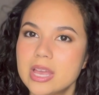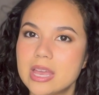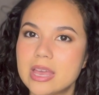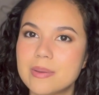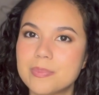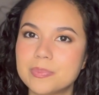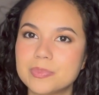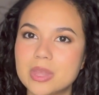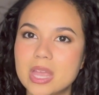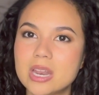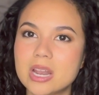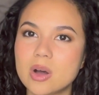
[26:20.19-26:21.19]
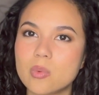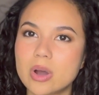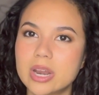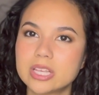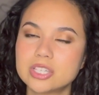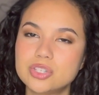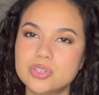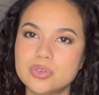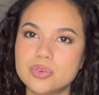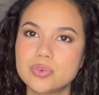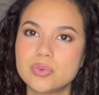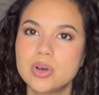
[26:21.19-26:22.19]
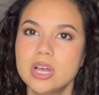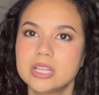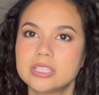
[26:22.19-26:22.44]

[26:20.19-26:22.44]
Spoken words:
and not wanting to